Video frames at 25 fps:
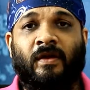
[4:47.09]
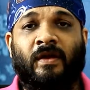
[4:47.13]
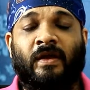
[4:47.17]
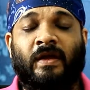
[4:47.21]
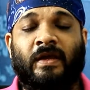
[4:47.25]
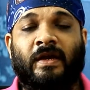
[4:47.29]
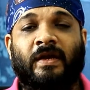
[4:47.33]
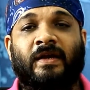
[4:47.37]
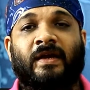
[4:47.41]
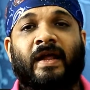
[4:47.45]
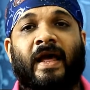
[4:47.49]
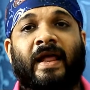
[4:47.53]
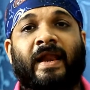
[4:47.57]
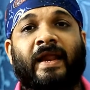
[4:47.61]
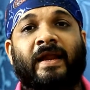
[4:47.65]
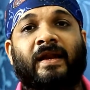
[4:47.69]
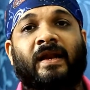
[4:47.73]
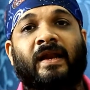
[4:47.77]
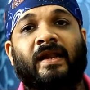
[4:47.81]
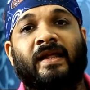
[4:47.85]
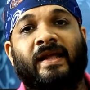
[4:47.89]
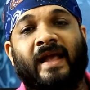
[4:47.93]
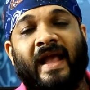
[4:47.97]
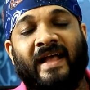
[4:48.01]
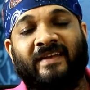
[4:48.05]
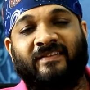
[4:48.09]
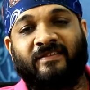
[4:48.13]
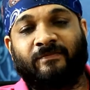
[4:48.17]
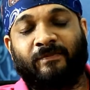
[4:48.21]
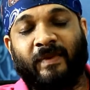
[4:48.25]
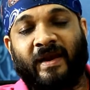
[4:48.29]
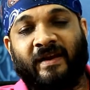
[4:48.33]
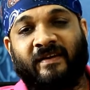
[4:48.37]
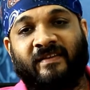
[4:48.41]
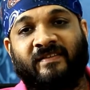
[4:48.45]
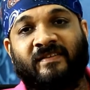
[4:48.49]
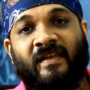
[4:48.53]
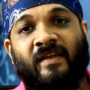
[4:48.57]
he directly
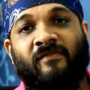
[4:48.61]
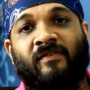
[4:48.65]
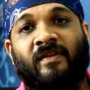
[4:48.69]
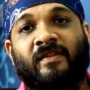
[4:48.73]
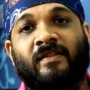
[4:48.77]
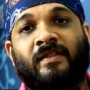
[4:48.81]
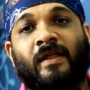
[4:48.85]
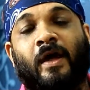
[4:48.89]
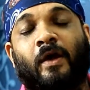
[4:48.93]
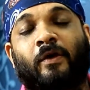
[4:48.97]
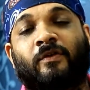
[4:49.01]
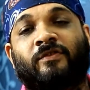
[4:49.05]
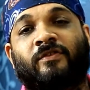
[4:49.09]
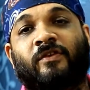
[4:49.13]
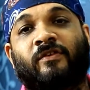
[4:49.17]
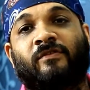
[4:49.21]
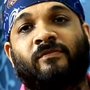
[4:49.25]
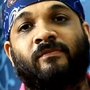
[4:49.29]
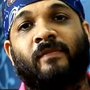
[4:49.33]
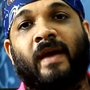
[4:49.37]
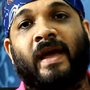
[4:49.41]
aspects 7th house of